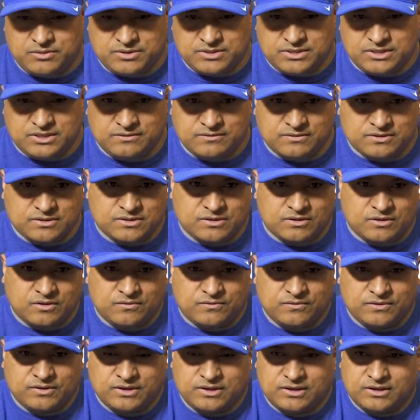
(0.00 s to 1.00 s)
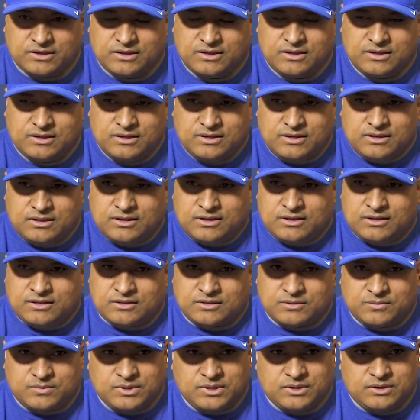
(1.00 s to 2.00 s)
receiver. So hopefully
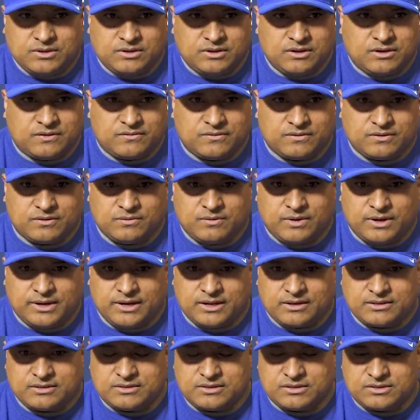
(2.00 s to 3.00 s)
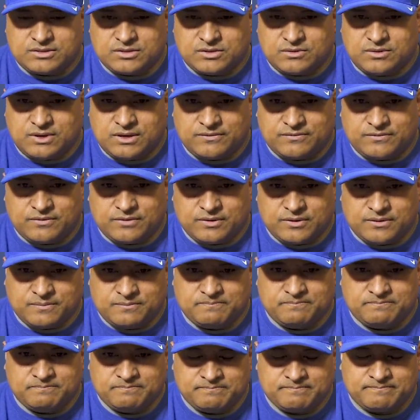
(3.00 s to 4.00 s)
this will be a good year for the wideouts to show out for him.